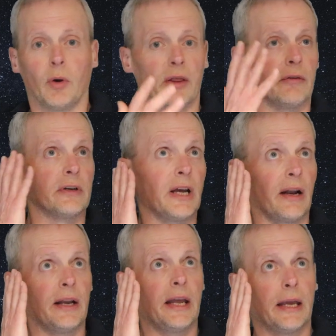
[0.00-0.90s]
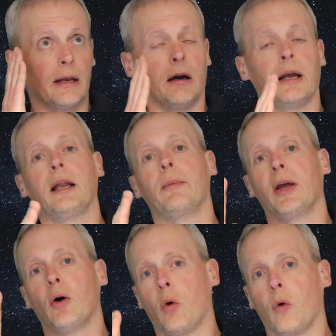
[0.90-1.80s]
whether it's our naked eye
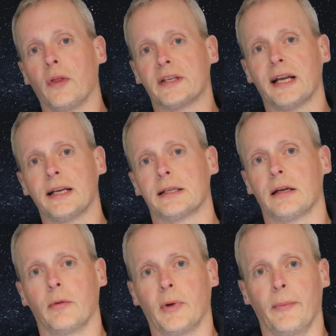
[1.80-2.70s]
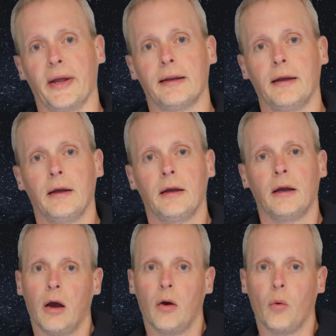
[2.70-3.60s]
limit or the telescope limit,
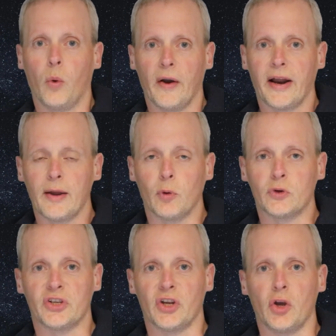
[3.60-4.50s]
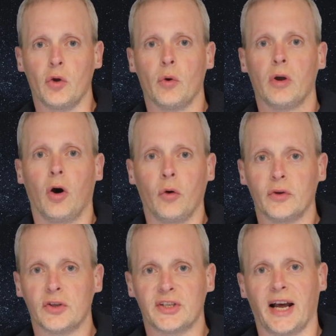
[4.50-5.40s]
we're able to
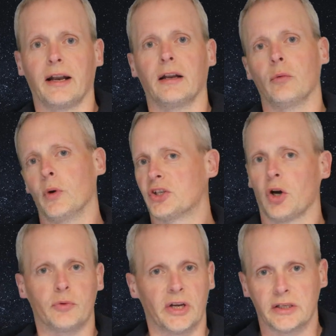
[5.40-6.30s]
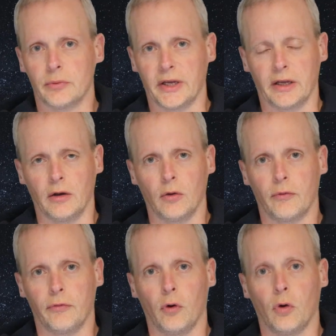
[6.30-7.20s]
understand which objects we can
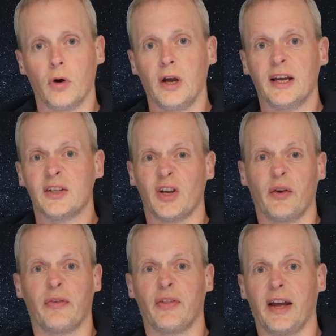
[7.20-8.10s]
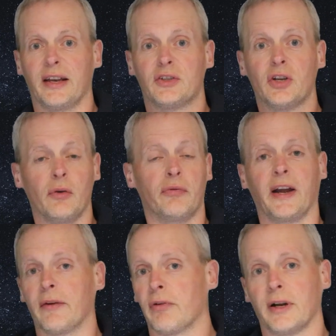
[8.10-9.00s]
look for. So if they're too
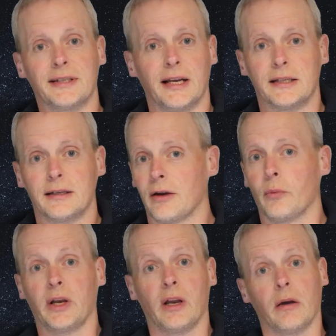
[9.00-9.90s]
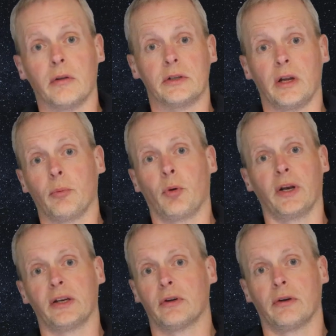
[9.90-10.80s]
faint for our telescope, we know there's no
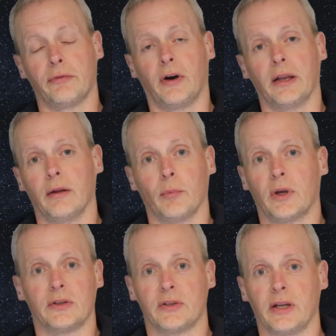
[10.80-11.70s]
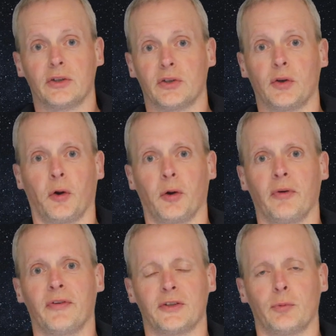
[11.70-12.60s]
point in trying to find them because they're just not going to
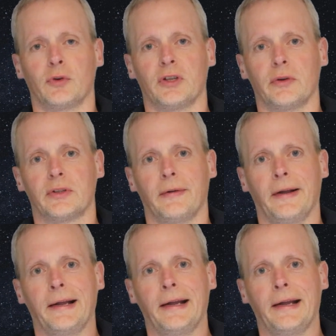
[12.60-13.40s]
be visible to us.